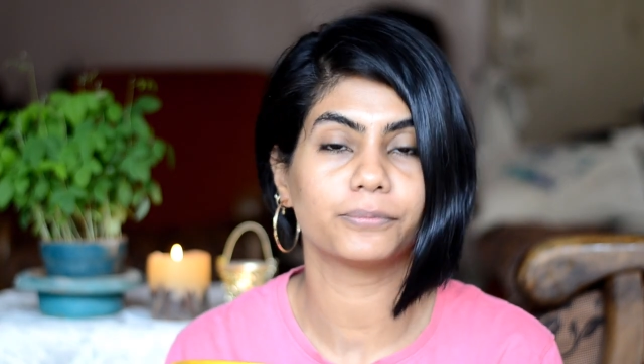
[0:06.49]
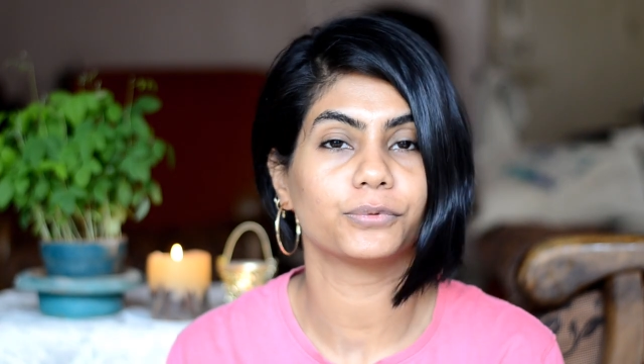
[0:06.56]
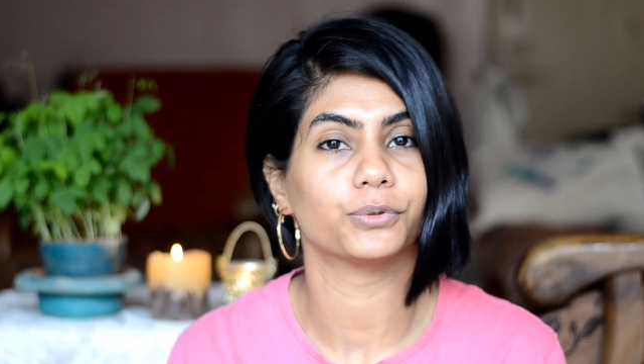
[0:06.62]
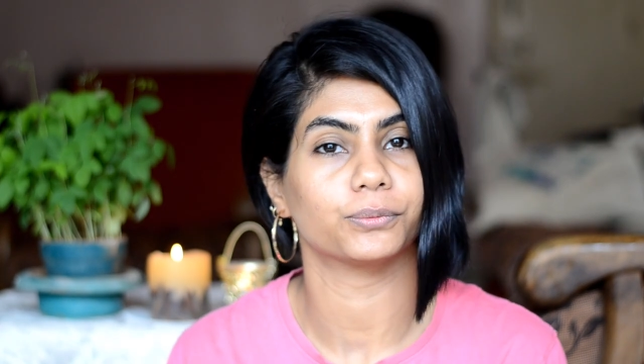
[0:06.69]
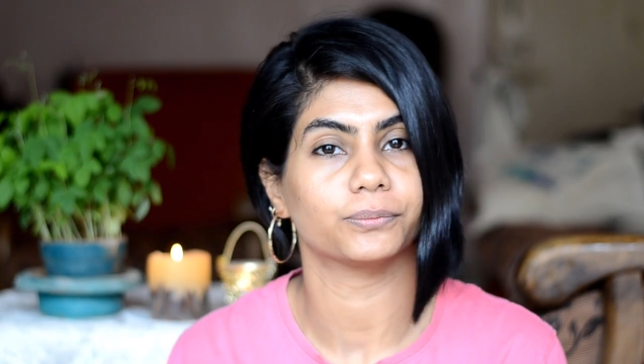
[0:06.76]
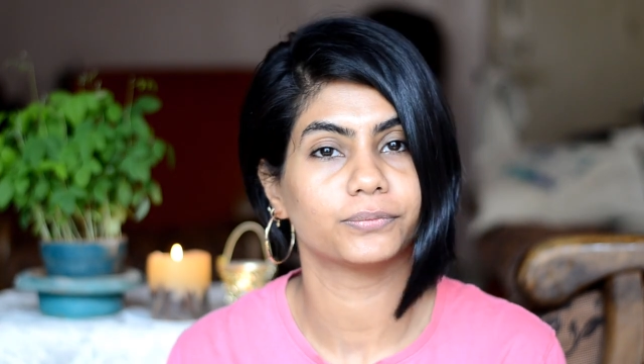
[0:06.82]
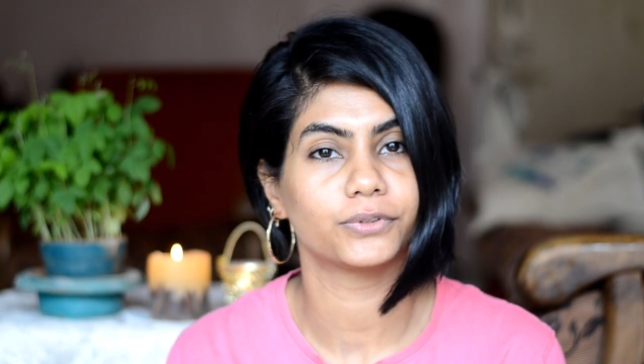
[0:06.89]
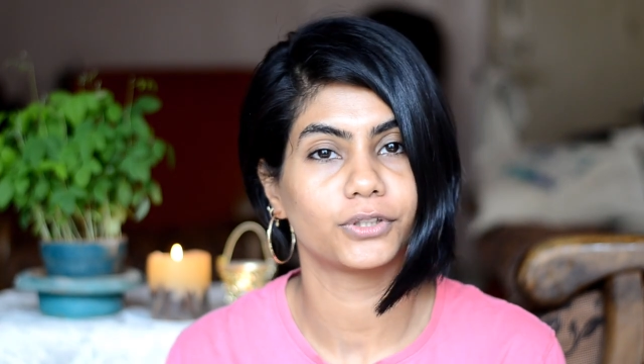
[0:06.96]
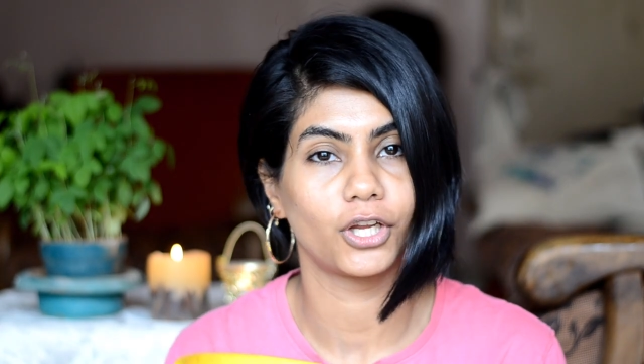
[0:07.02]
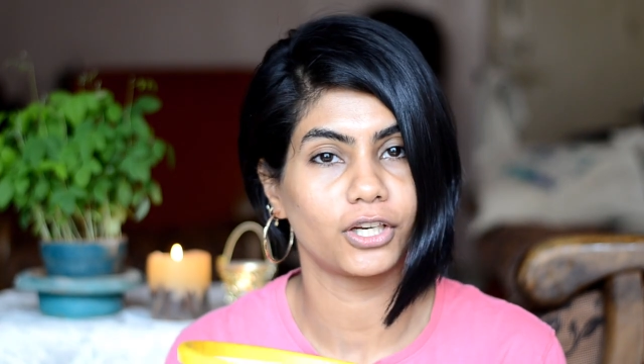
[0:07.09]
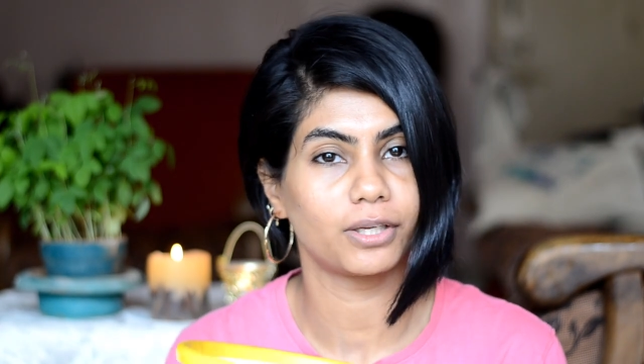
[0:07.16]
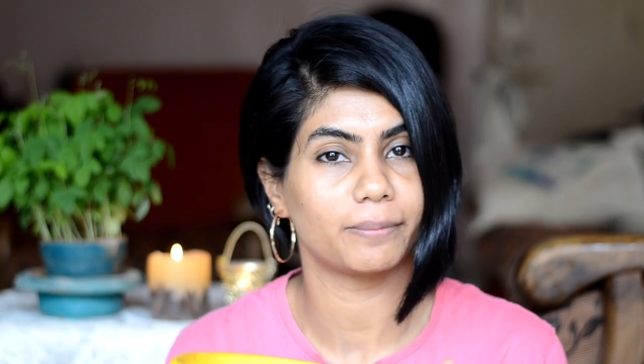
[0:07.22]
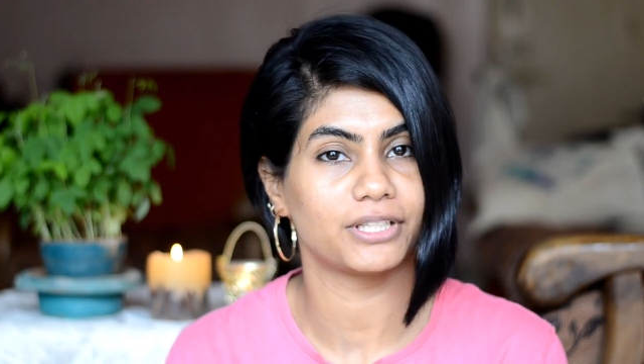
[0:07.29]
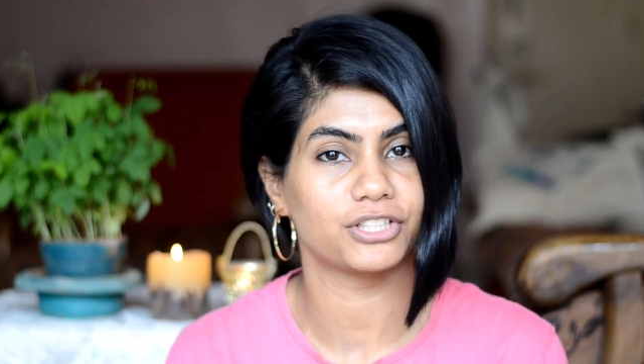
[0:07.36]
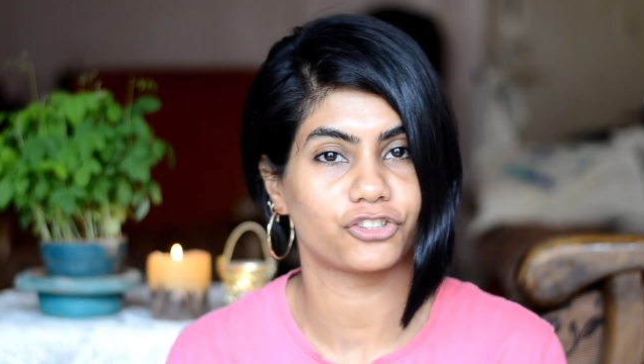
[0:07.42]
No,
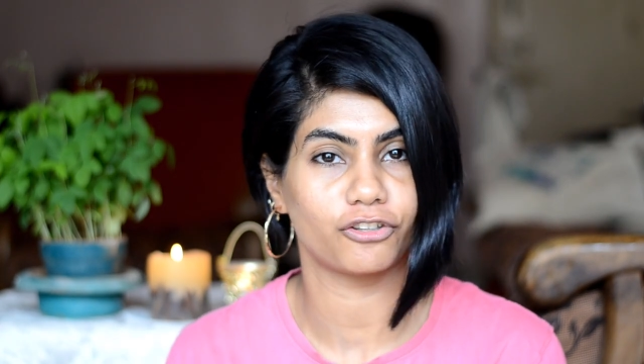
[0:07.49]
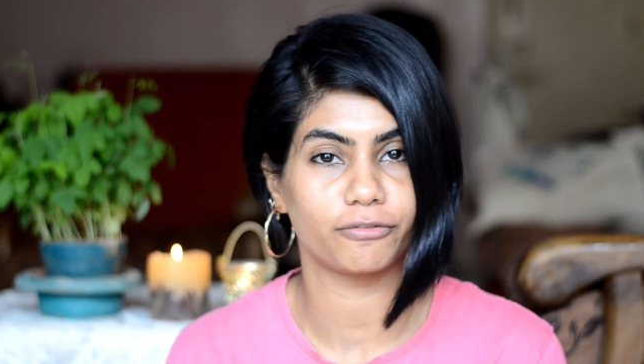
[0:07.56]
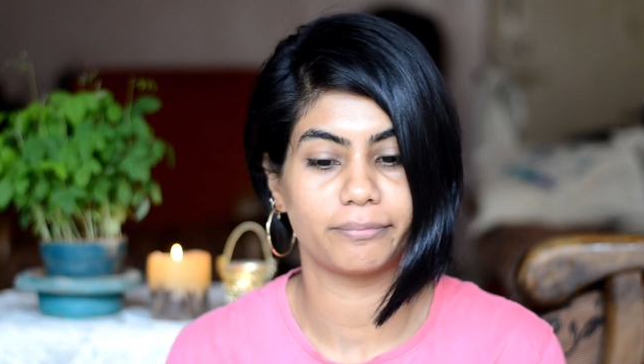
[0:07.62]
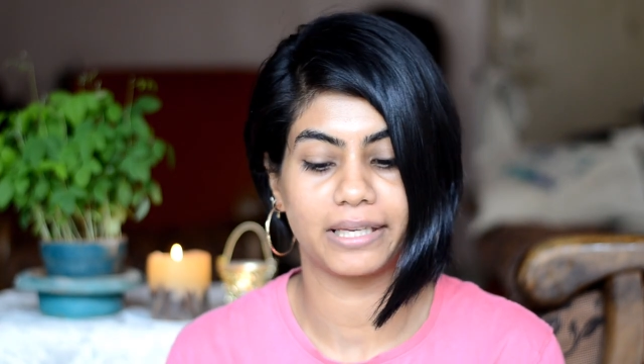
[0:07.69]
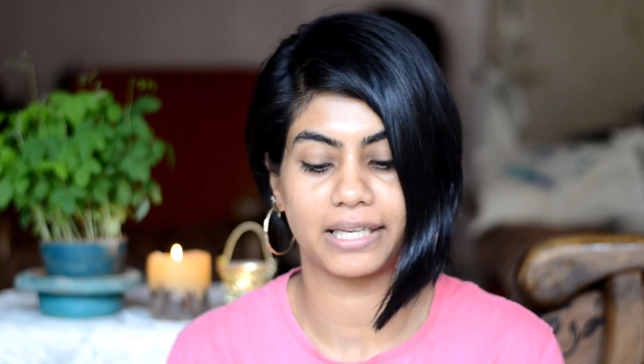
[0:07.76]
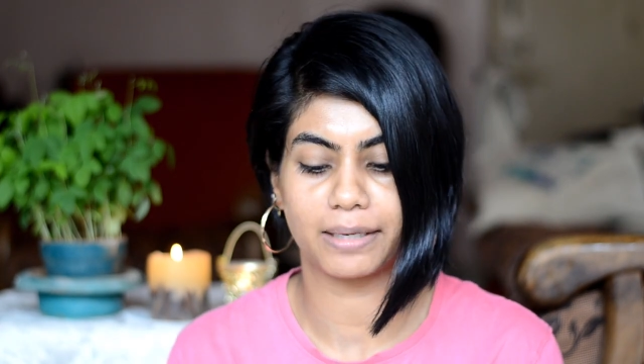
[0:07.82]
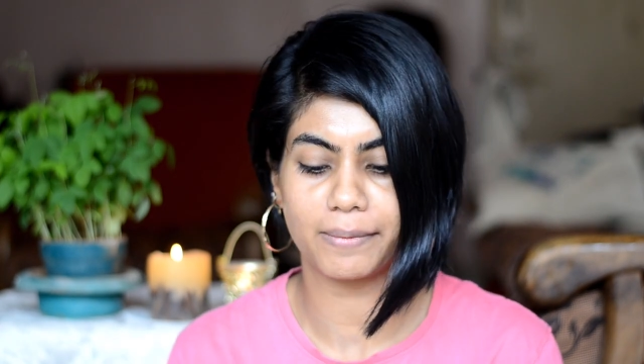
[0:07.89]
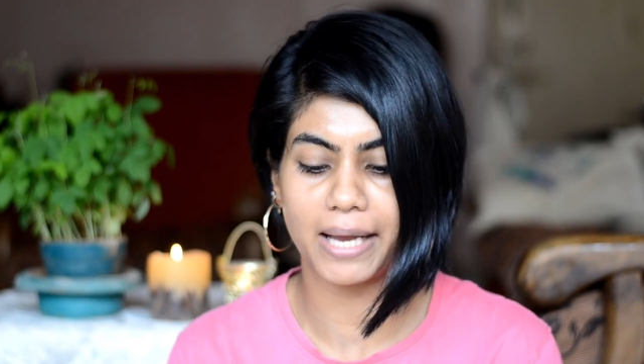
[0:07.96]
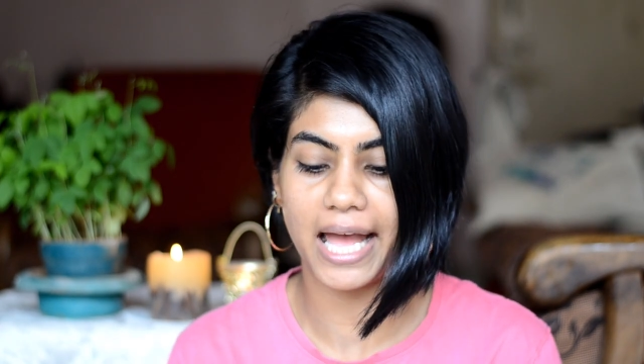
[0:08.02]
not a bunch of makeup.